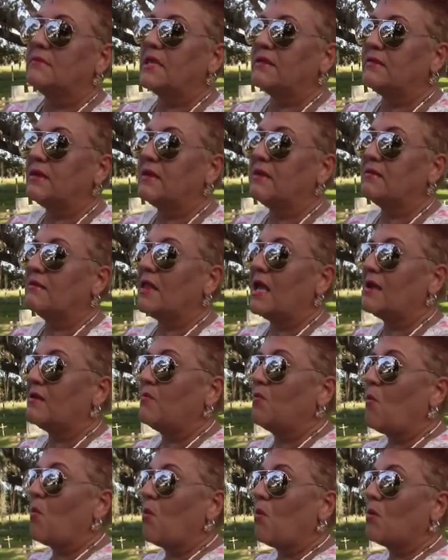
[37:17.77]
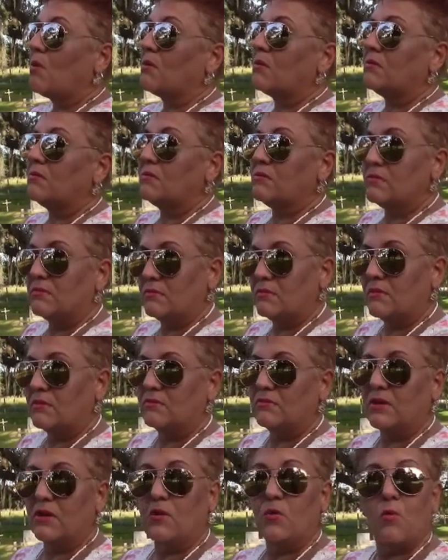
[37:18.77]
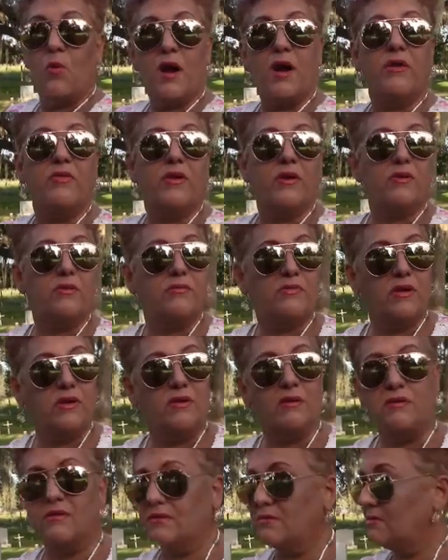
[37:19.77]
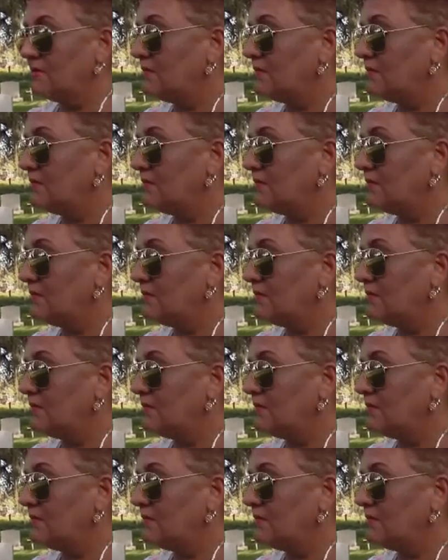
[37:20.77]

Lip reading: they're like more, they're aware, they're